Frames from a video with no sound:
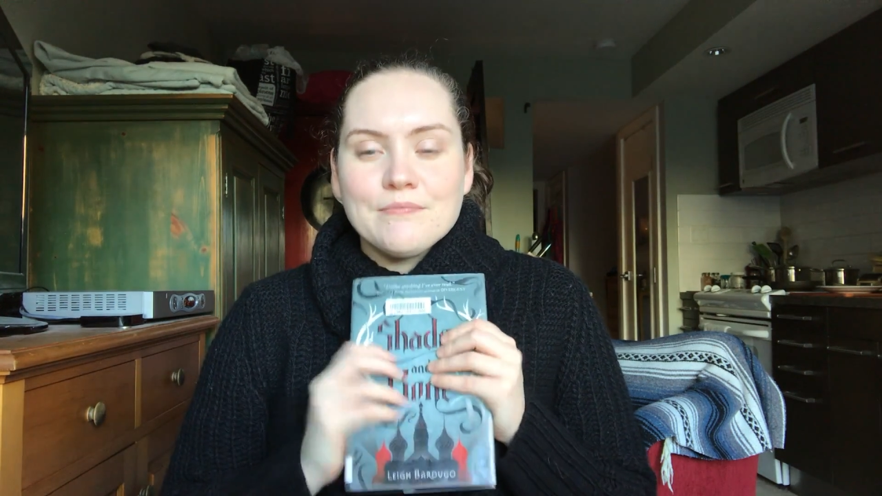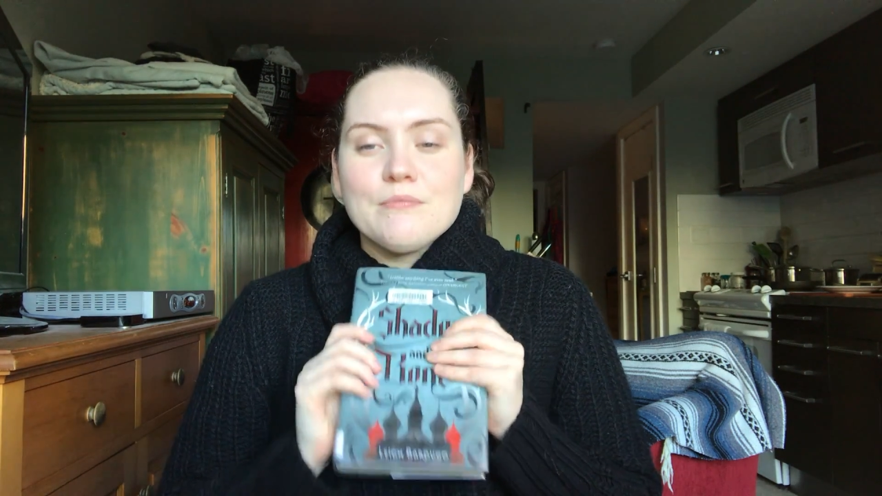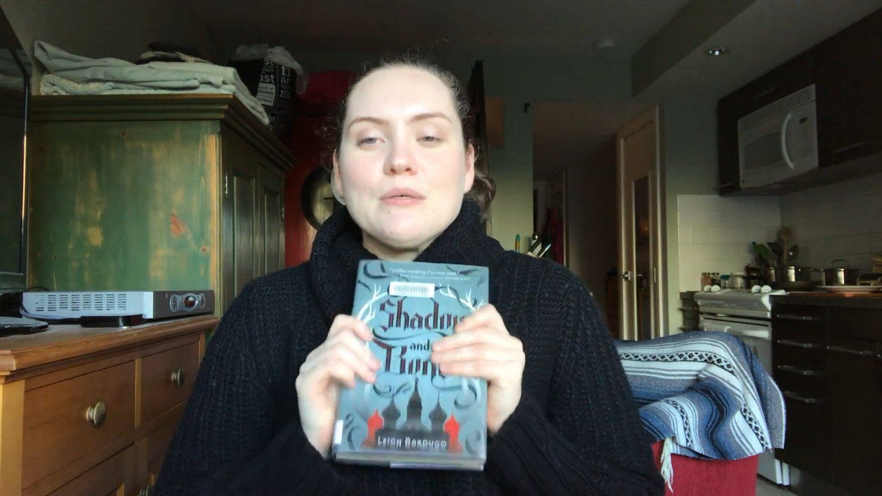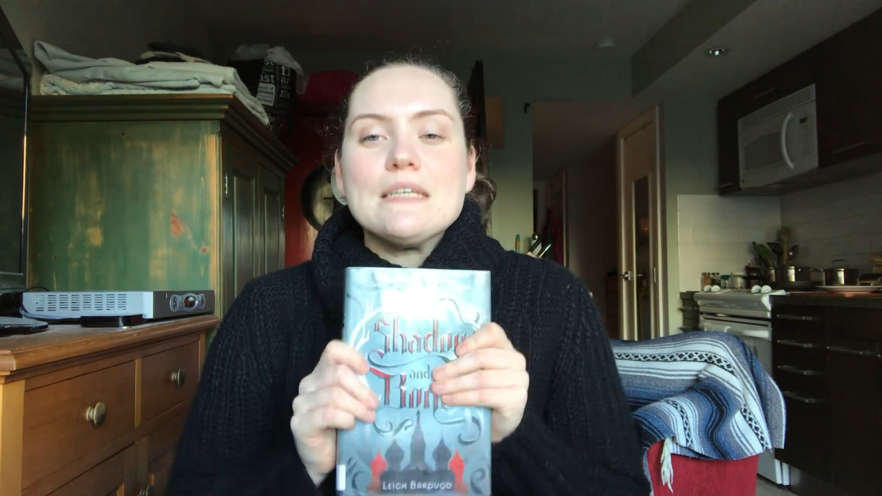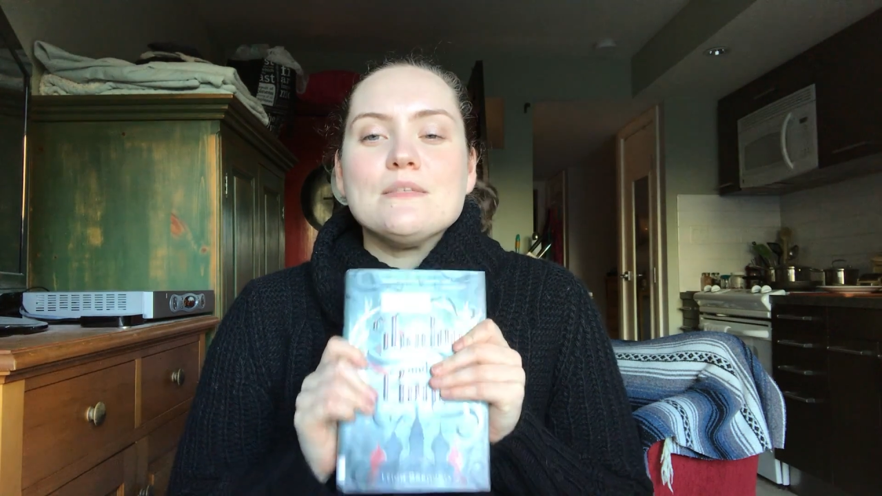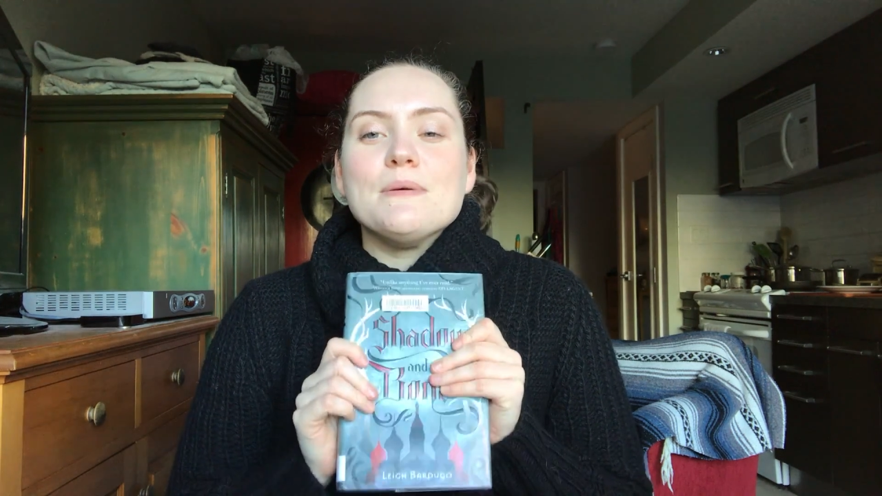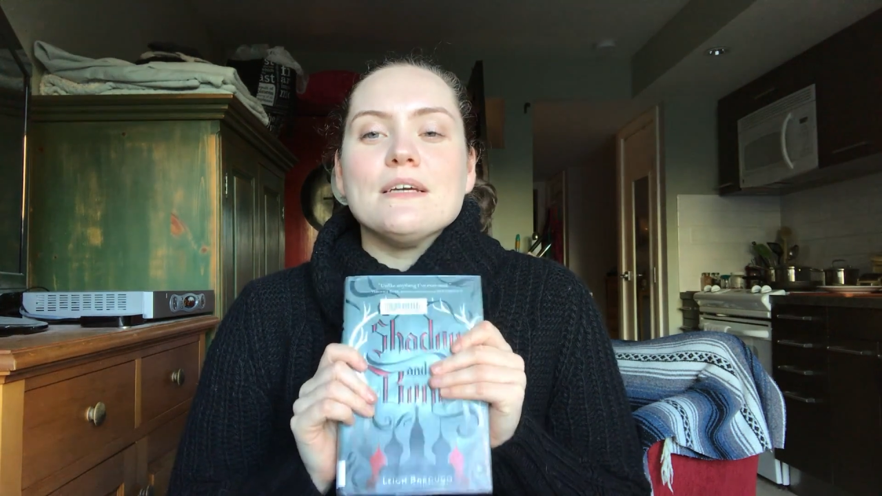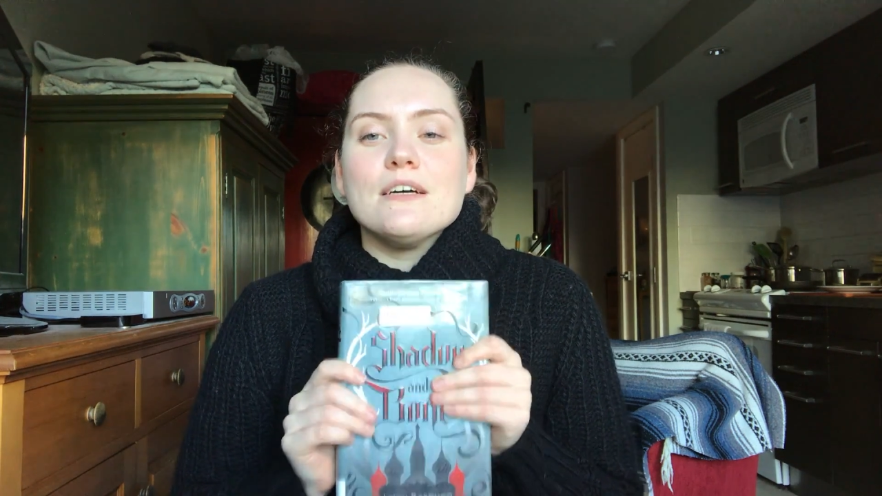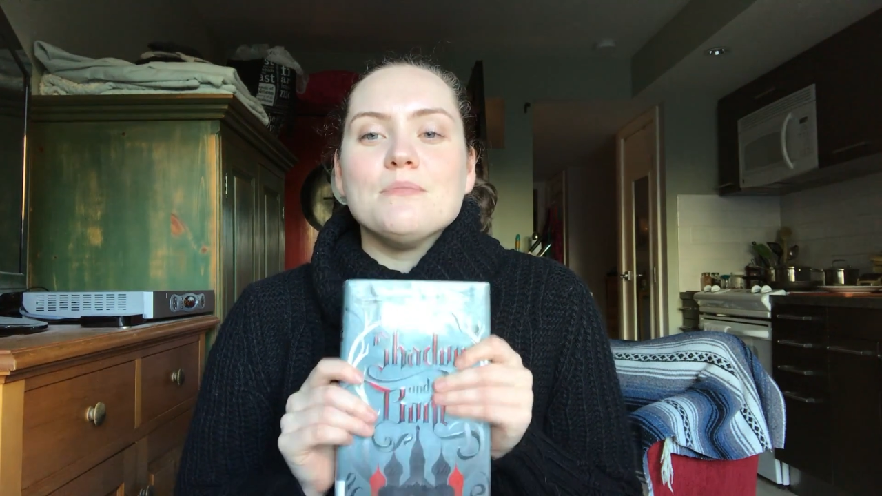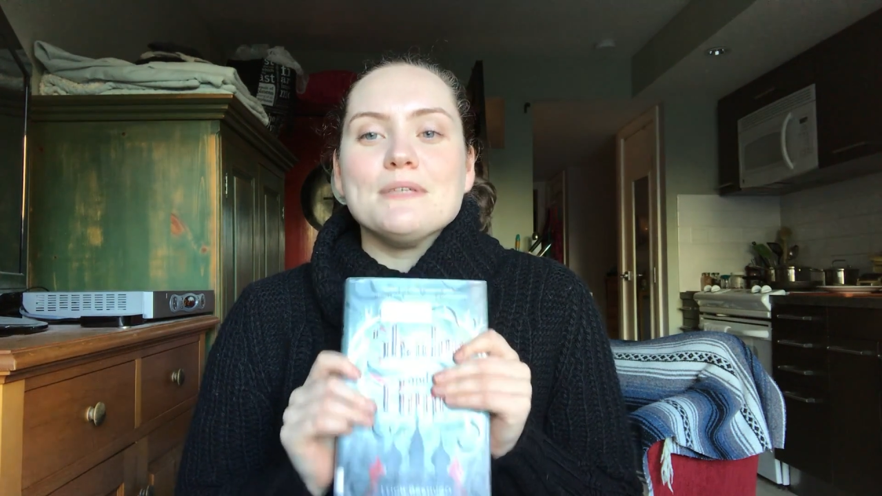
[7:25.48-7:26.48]
please be
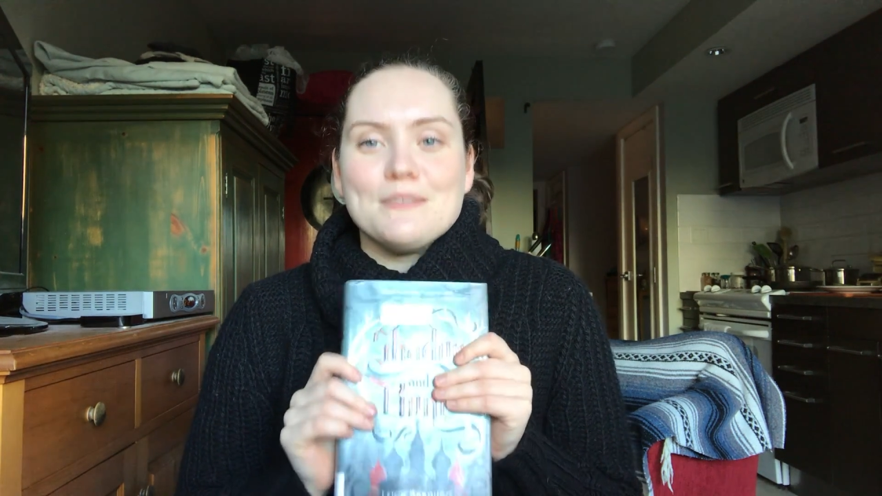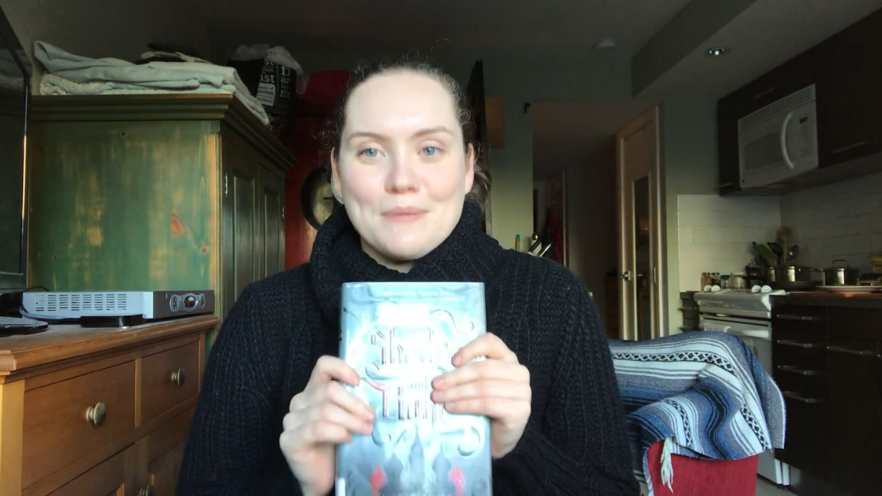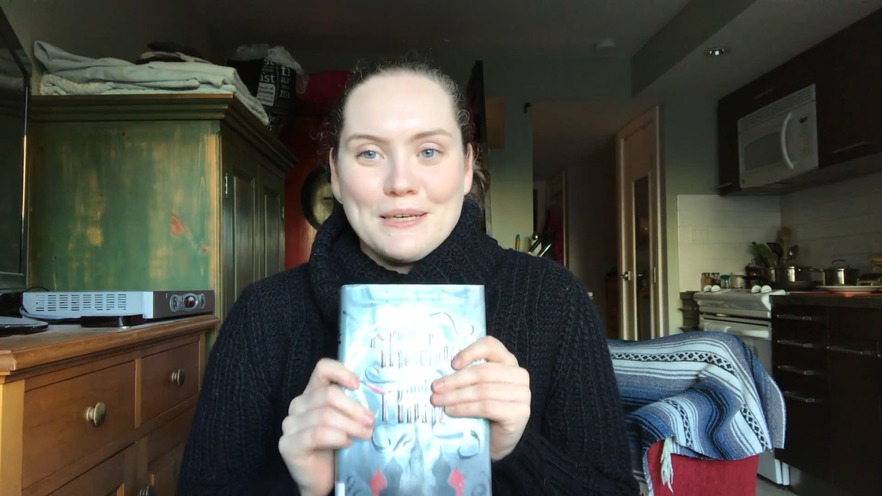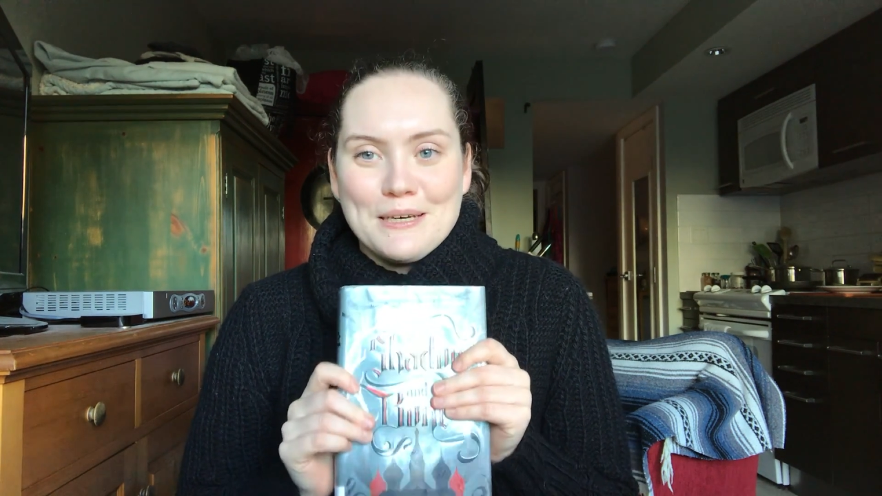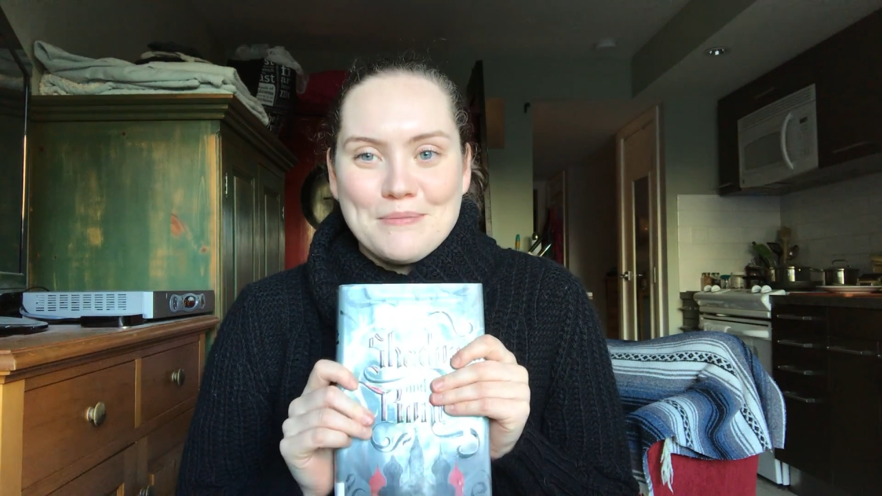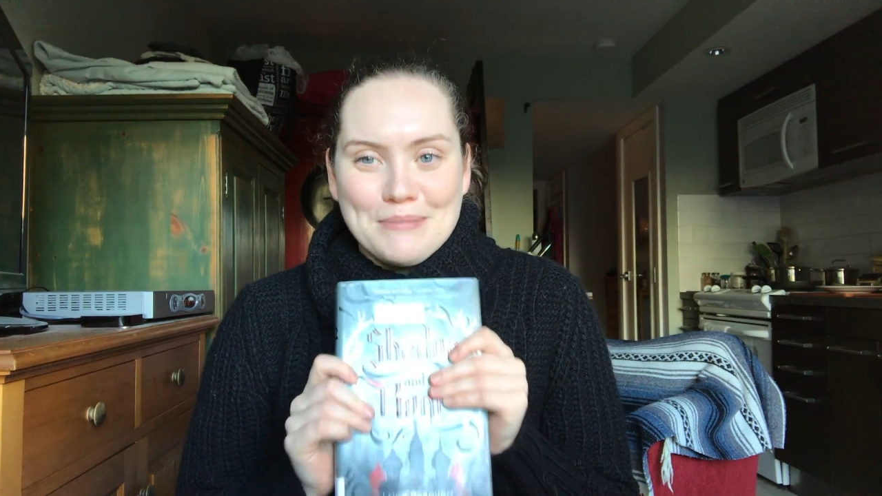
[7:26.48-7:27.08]
good, please be good,